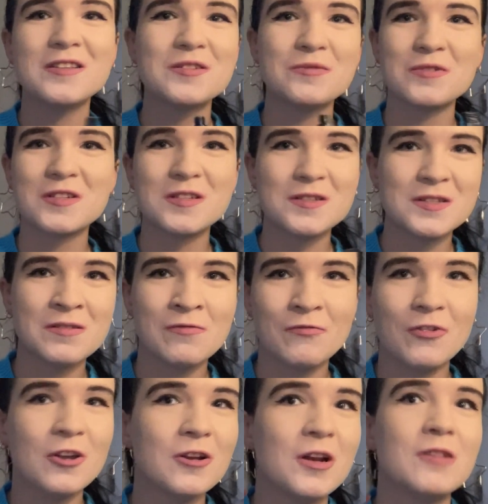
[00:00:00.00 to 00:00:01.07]
So this is
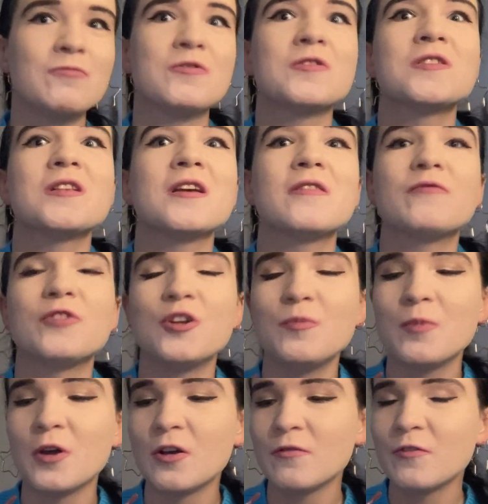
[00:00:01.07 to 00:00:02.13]
something that wasn't like very
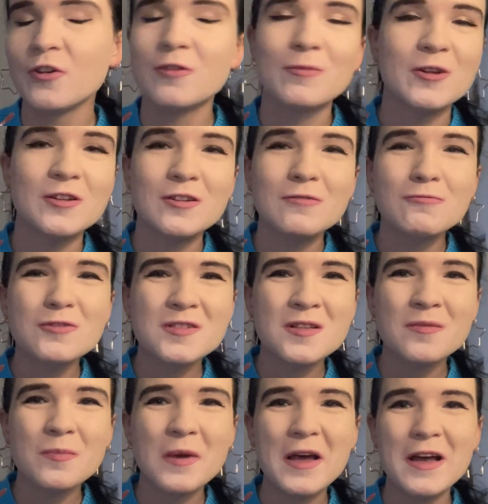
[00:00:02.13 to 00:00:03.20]
perfect, but it
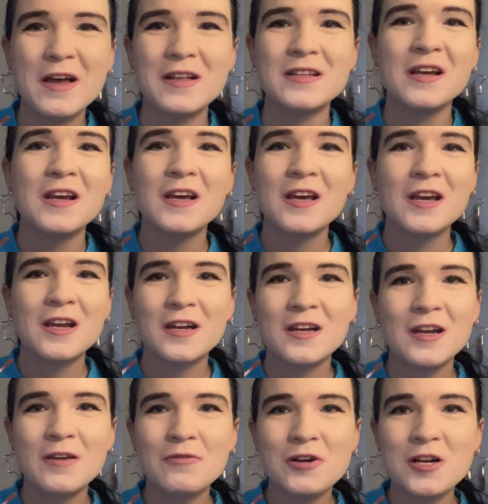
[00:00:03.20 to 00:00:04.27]
wasn't bad.
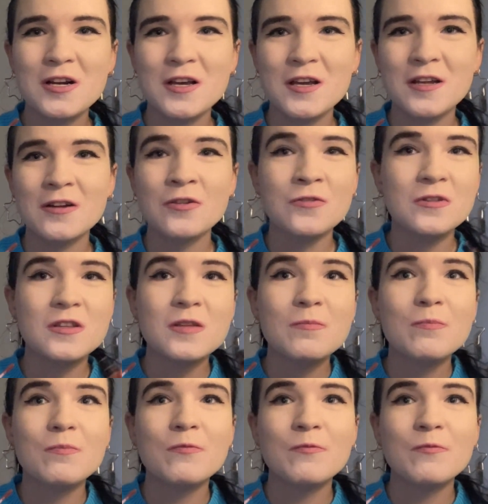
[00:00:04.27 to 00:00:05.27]
They were like not the,